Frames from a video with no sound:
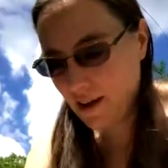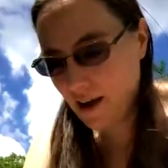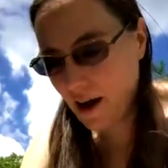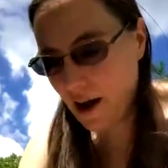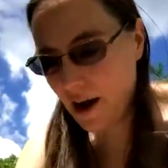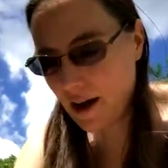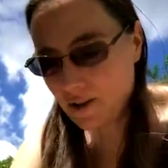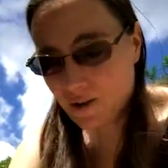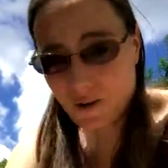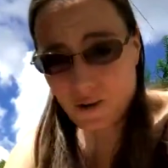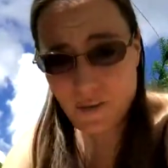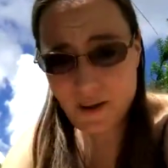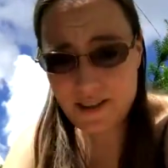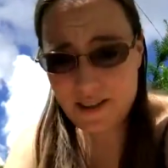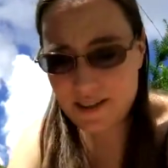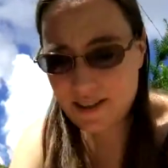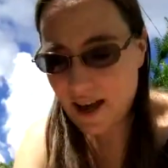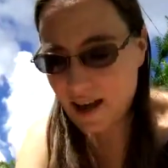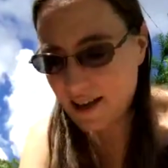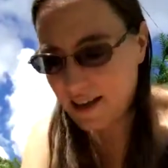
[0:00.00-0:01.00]
Alright, so my
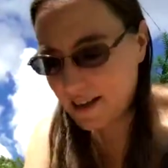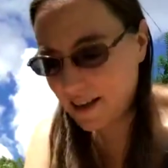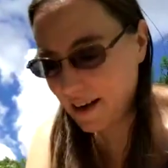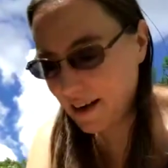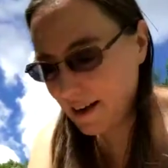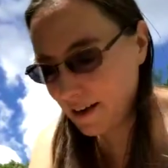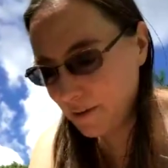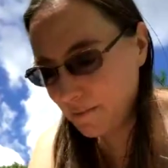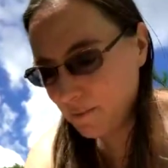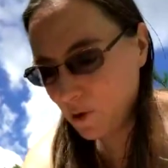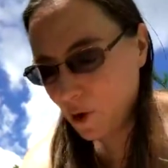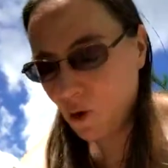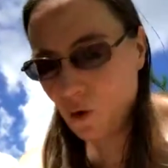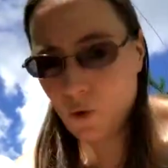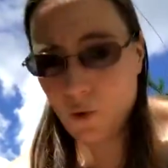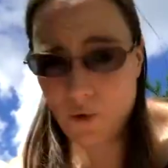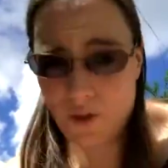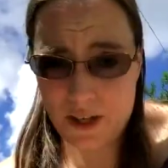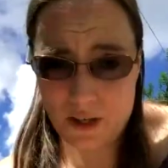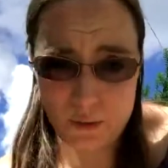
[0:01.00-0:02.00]
second item,
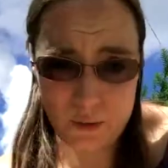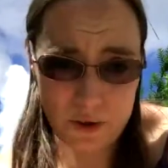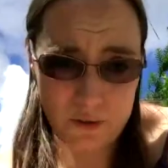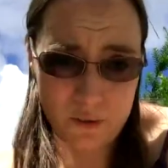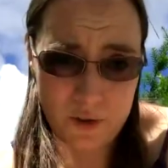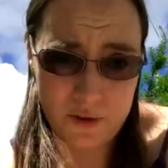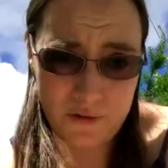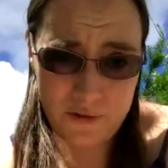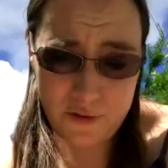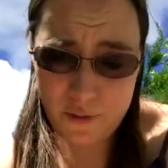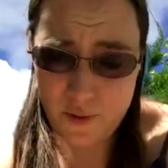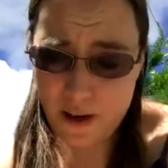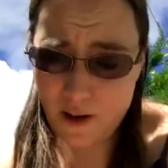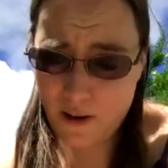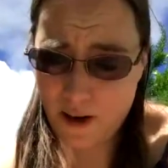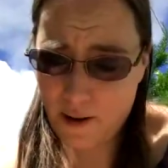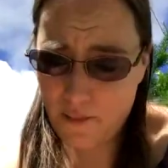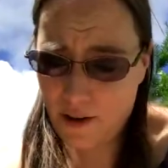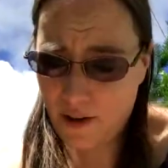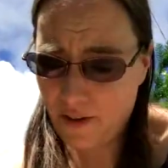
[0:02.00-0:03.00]
ooh, this was one for my
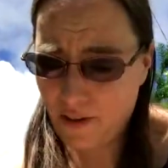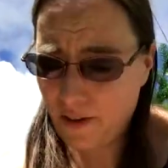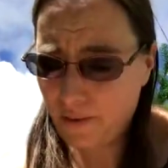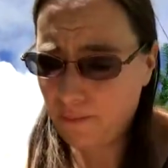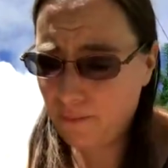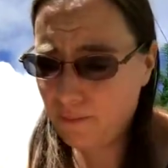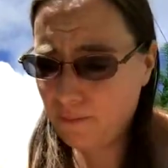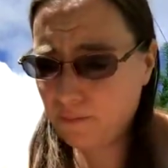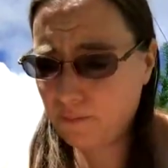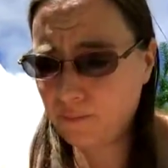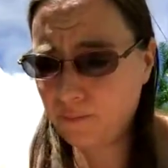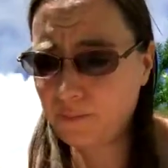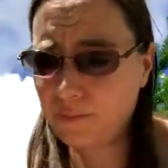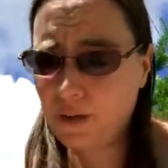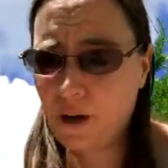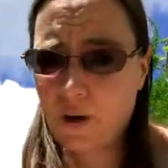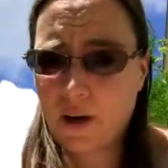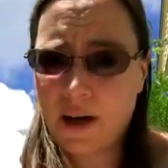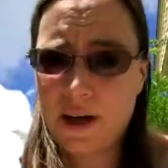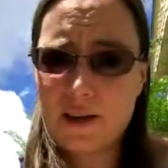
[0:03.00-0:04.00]
grandmother.
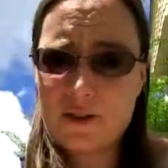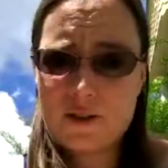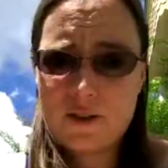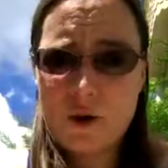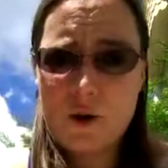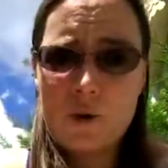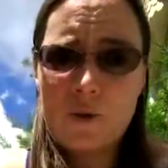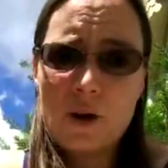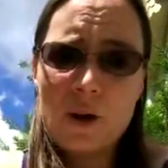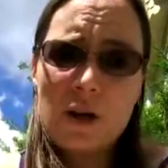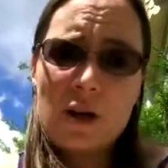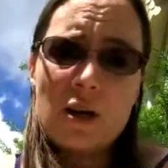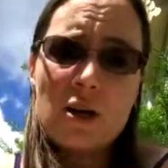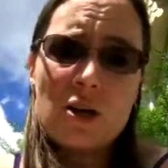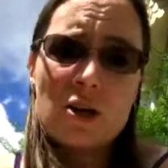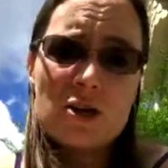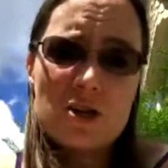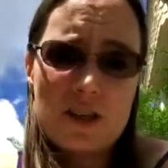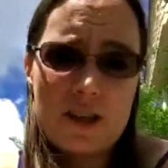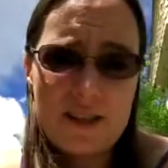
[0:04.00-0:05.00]
Okay, so
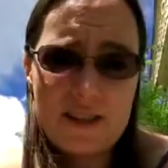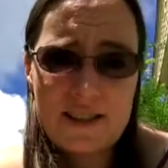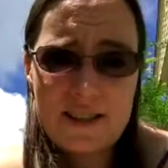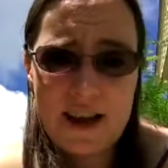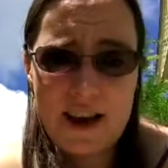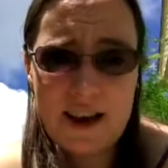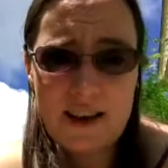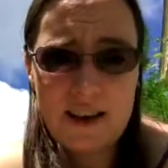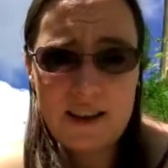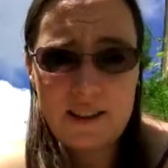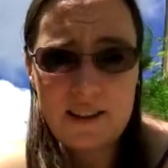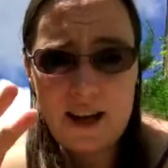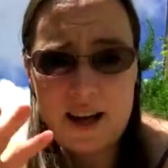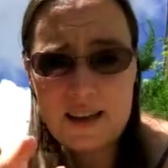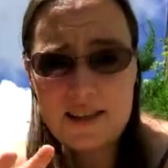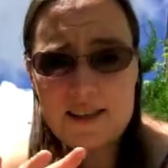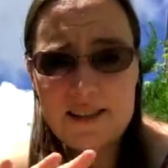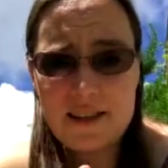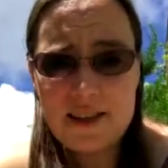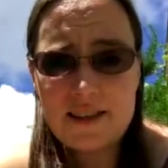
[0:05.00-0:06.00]
she's got a
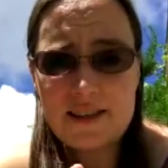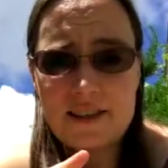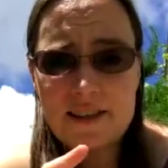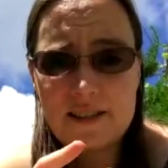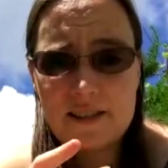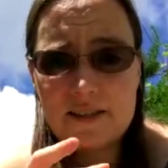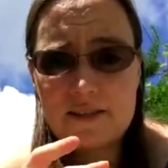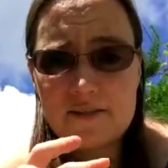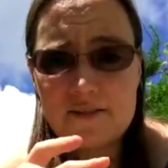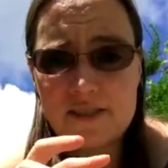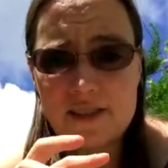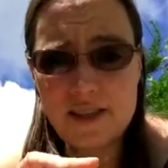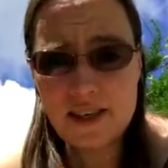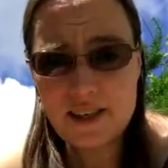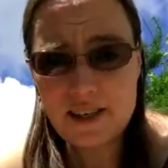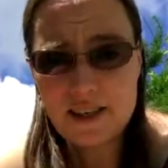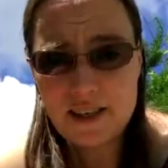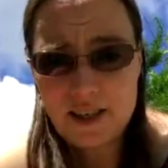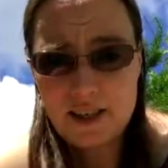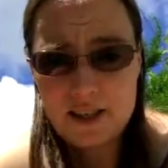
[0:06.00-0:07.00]
lot of sensitive
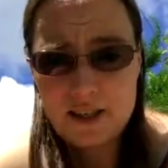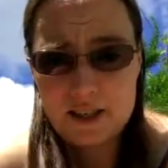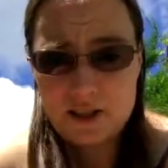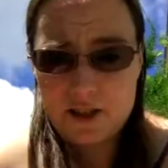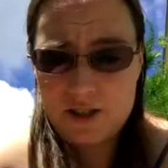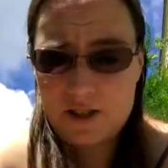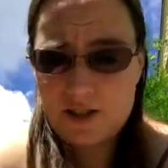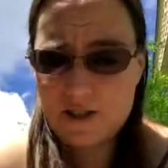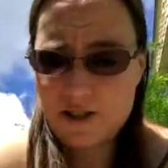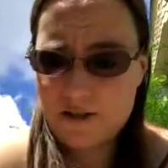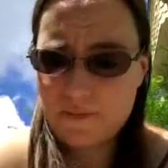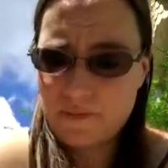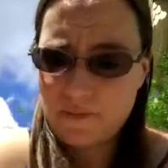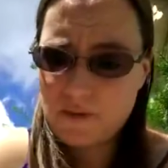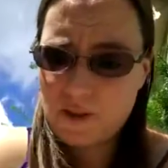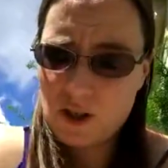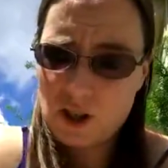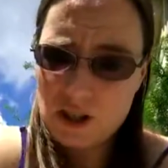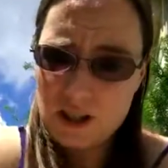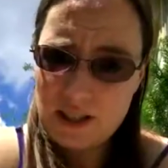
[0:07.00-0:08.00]
skin conditions.
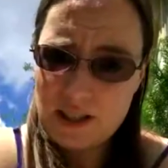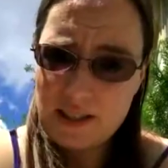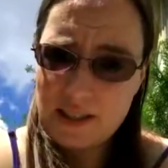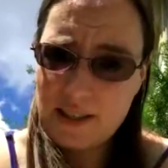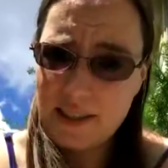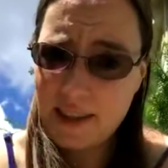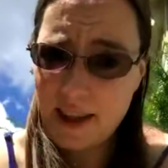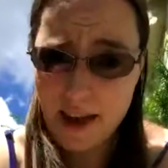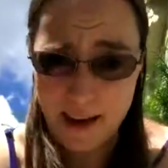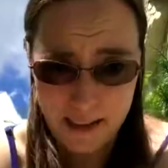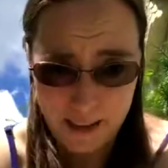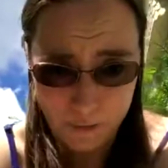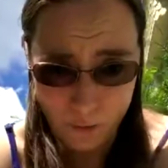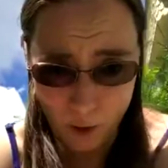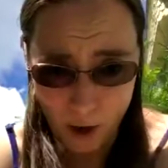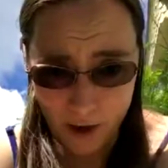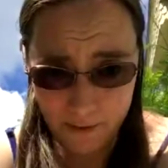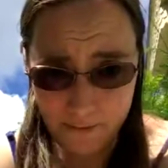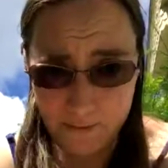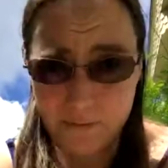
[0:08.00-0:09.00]
She's
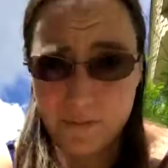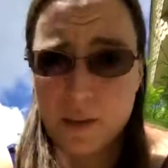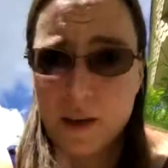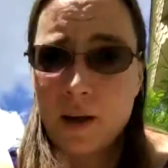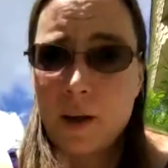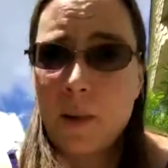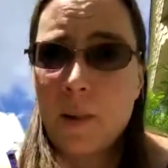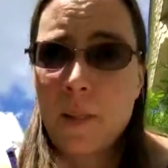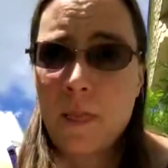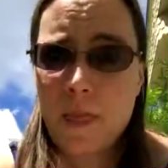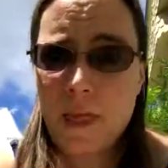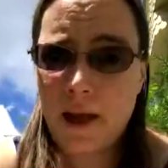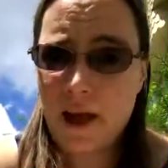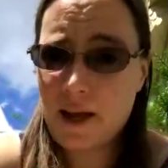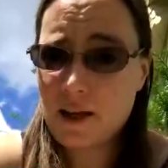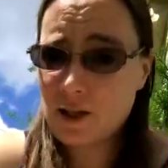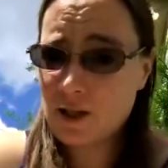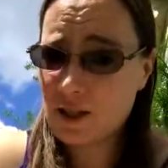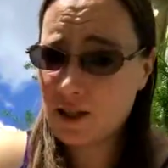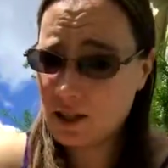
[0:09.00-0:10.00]
91,
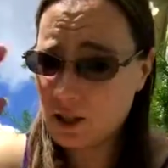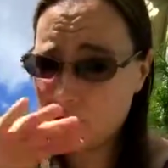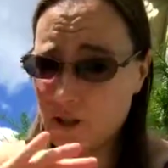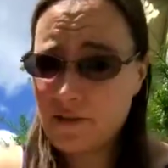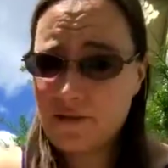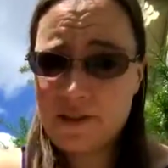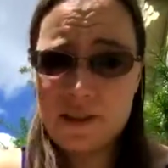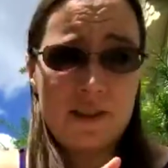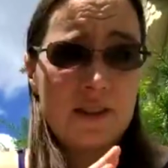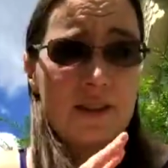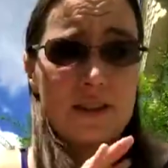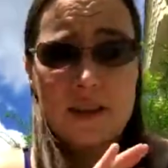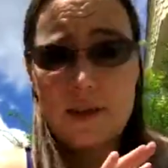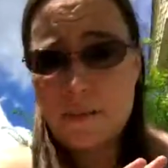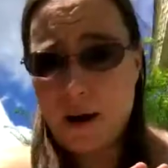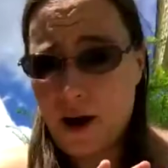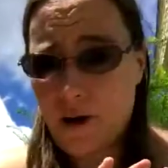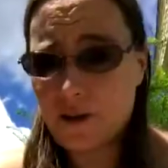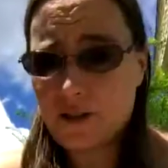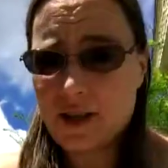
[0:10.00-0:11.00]
and she's still living in the
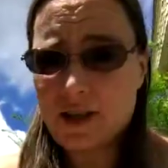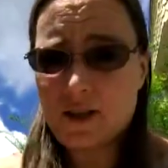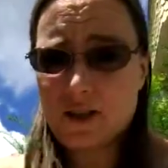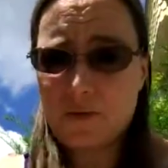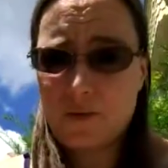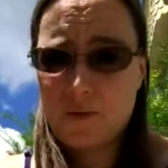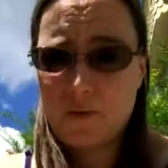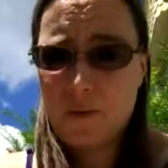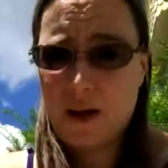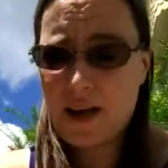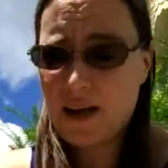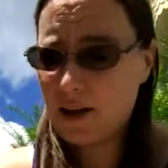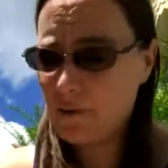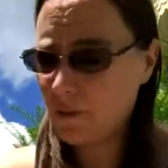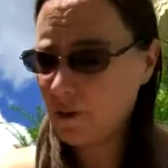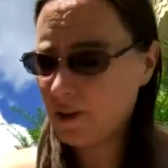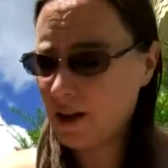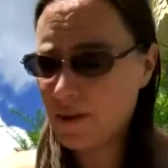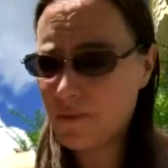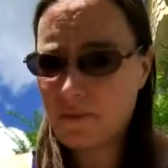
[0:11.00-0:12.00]
same house. I just moved back in
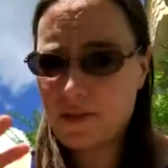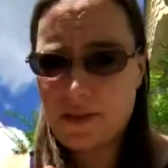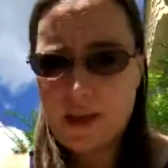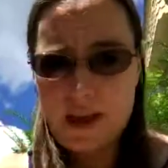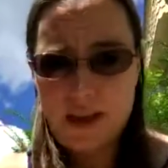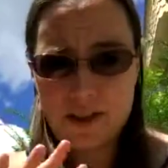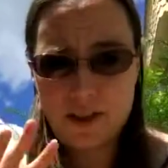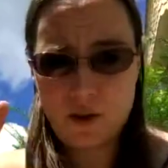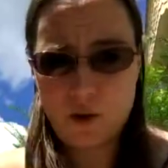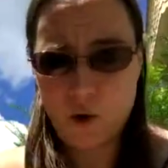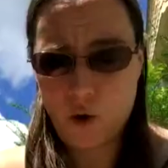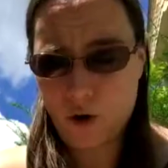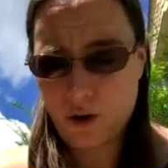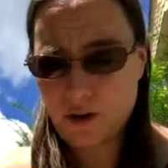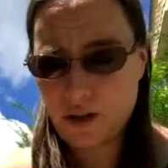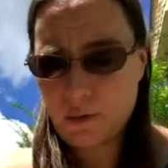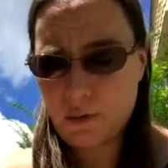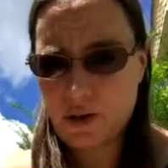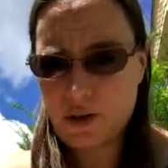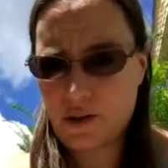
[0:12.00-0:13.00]
with them. Thank the
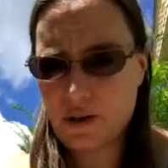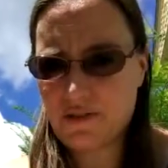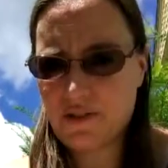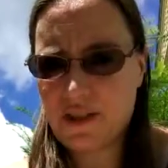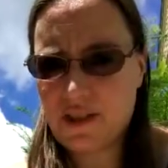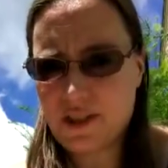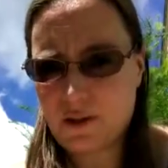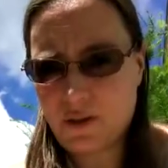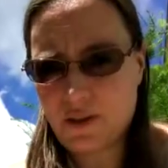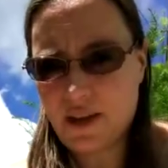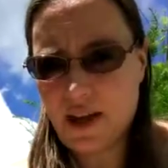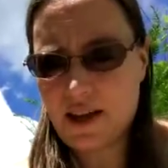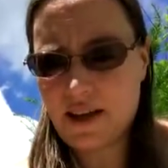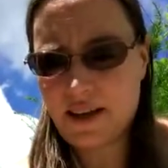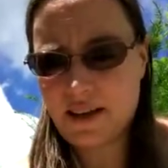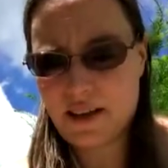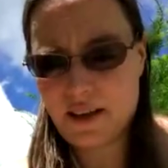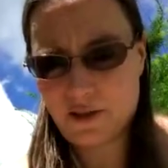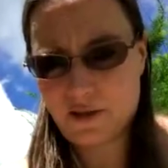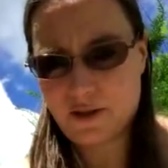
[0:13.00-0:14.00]
Lord that we don't have to deal with
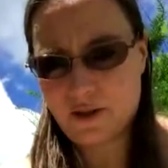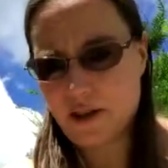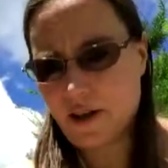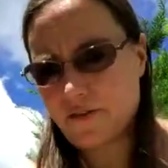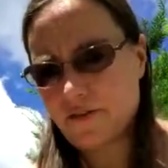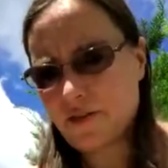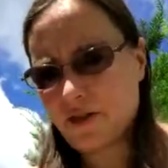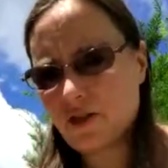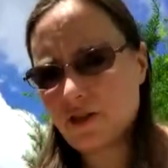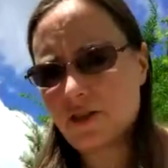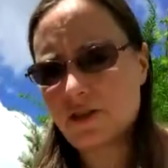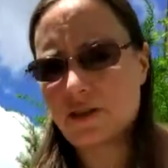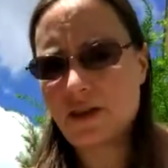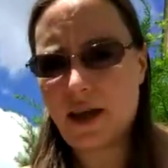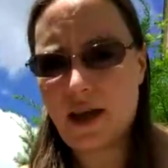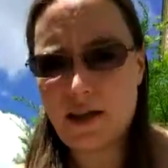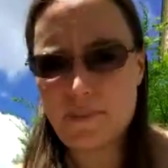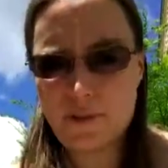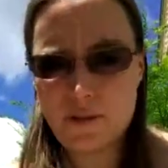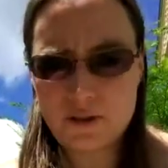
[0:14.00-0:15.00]
any of the other stuff, and she's
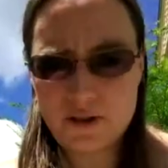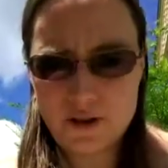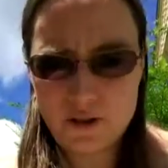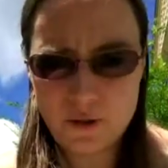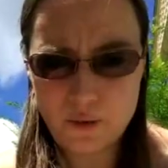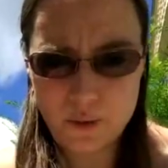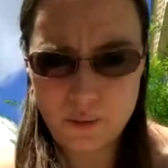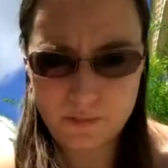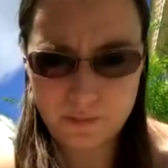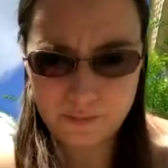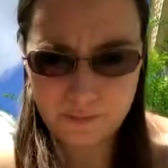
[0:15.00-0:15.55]
able to